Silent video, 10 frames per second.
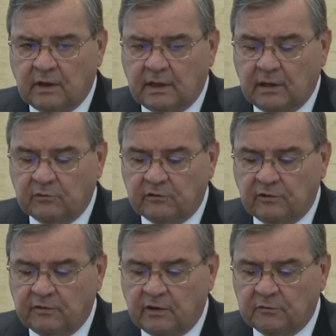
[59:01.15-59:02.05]
that was
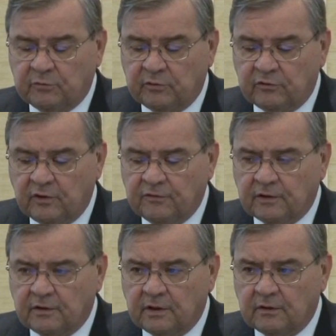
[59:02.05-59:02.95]
developed
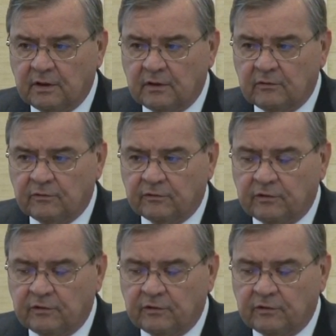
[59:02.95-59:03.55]
specifically in, for